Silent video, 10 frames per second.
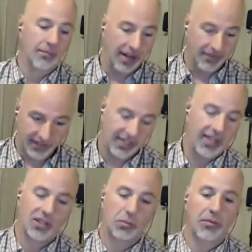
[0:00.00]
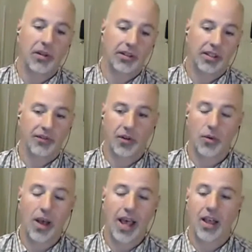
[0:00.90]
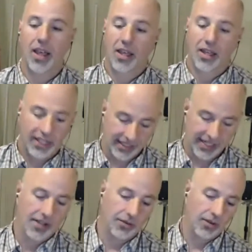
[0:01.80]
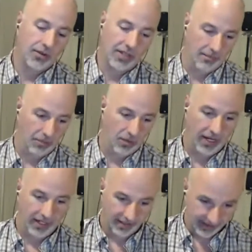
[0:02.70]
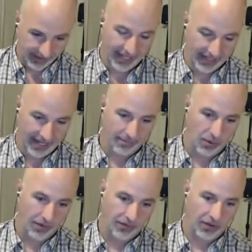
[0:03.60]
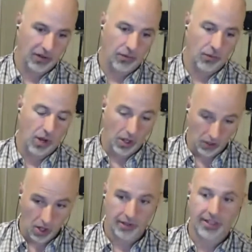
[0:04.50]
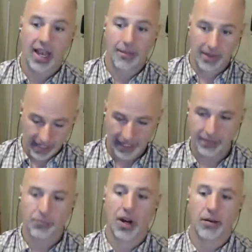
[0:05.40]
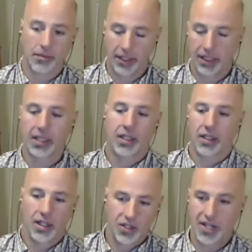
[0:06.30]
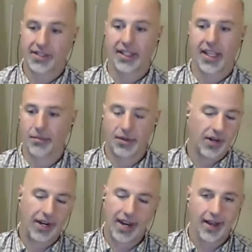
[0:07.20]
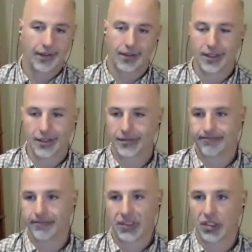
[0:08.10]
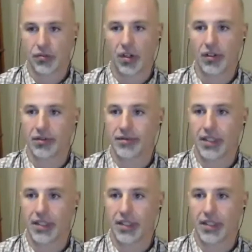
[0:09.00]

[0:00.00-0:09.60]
I'm gonna have to stay super militant for a while, get down to a new set point, stay at that point for a long time, and then I can probably adjust again. But right now, it's just struggle.